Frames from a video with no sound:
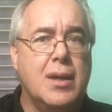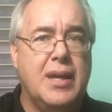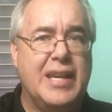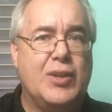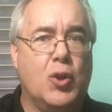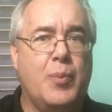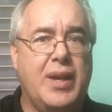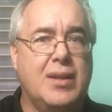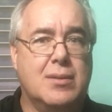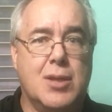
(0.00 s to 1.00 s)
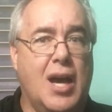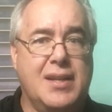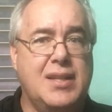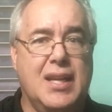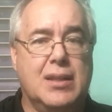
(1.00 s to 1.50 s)
he told me
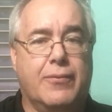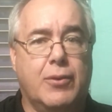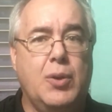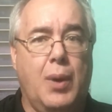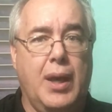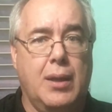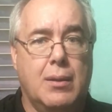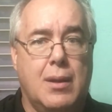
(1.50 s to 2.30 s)
not to take the freeway.